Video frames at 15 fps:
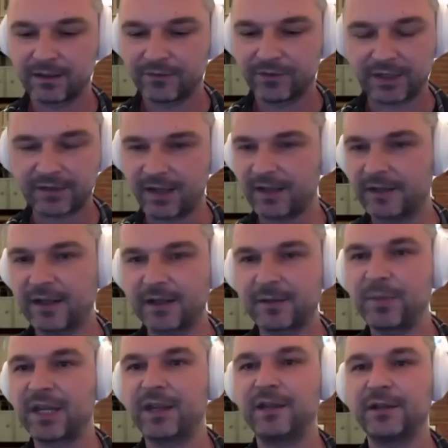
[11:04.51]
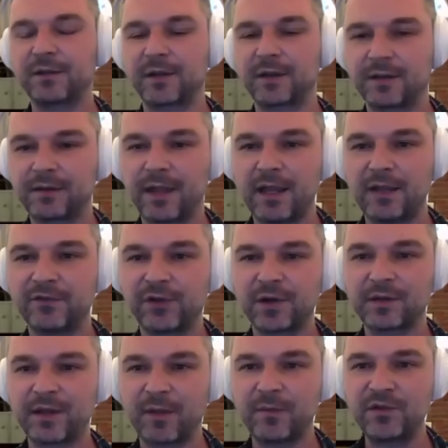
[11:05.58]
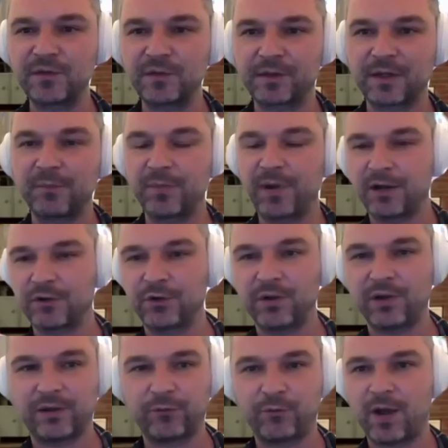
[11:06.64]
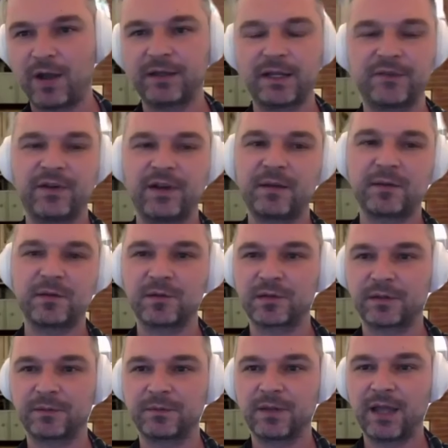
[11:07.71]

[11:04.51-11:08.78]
there are 10 like beginners, 10 first-time users compared to one advanced user.